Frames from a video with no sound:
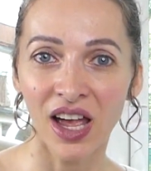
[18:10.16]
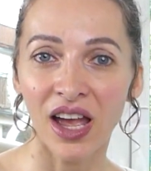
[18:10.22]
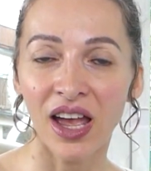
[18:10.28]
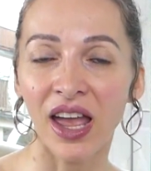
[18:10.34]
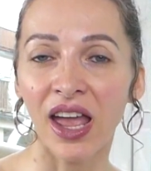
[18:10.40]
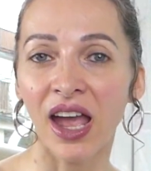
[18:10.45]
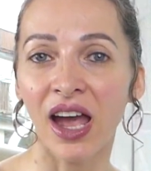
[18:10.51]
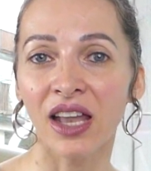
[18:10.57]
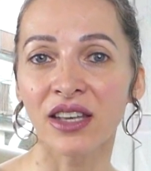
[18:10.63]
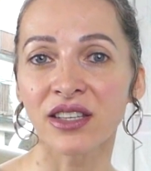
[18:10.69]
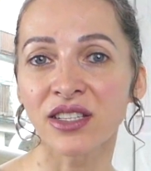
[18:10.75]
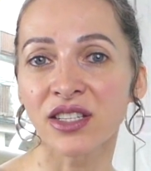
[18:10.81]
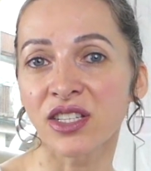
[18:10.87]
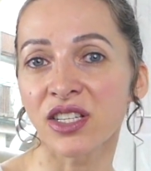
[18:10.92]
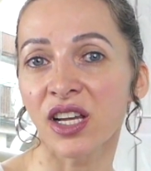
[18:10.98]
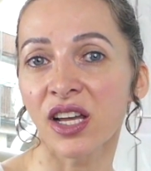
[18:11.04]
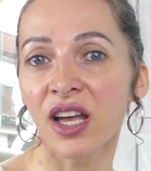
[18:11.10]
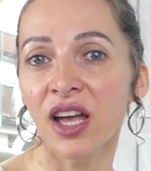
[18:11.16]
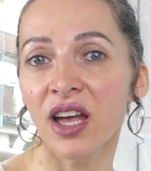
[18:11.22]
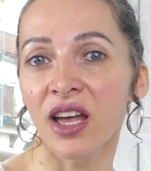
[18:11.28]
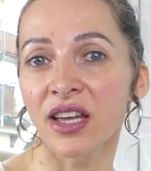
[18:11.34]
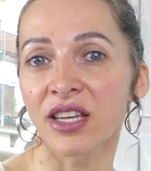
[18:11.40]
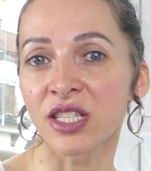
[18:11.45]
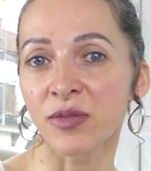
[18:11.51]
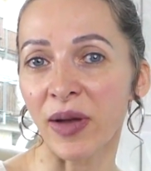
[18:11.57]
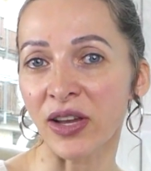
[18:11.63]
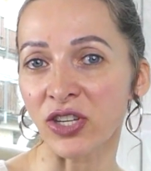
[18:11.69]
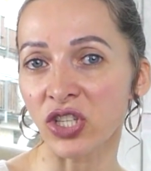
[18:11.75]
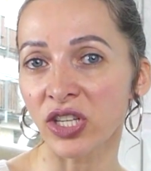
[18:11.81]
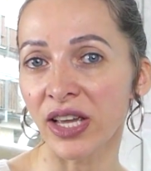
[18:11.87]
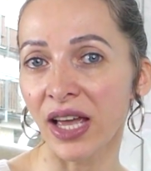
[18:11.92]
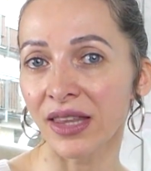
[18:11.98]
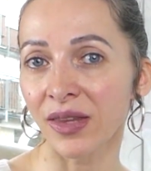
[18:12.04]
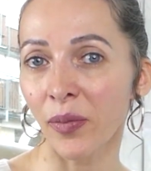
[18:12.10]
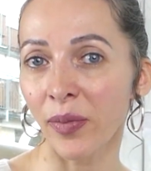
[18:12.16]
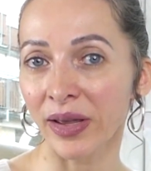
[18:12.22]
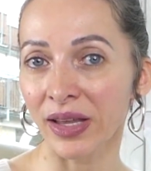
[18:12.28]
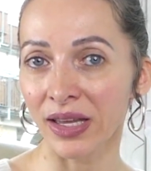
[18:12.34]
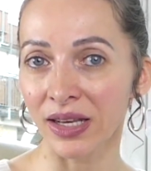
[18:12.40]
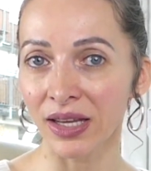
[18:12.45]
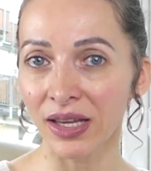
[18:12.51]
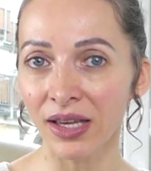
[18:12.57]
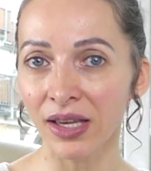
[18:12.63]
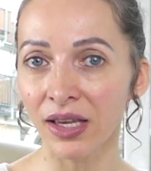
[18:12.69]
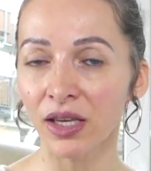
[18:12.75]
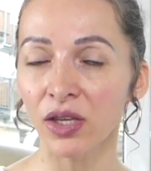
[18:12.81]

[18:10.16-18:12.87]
And especially at the beginning,